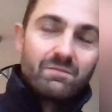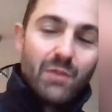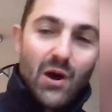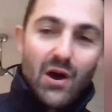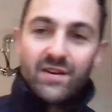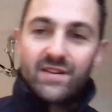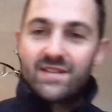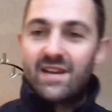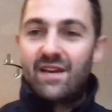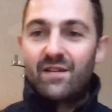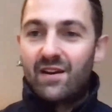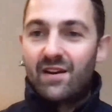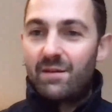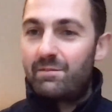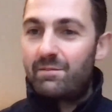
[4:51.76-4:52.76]
Burns
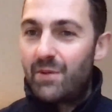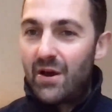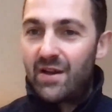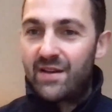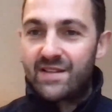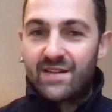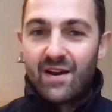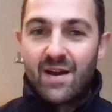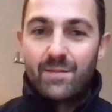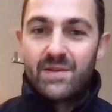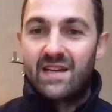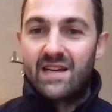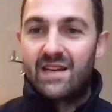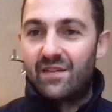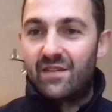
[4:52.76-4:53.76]
night,
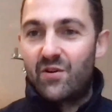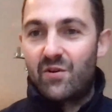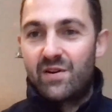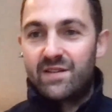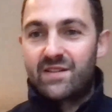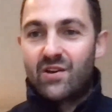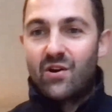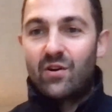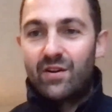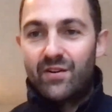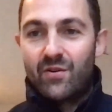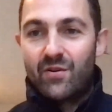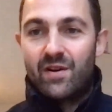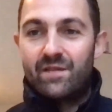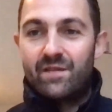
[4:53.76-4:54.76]
particularly if you're in
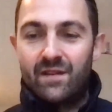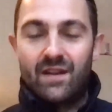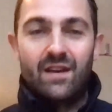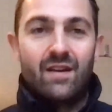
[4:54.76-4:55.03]
Scotland or in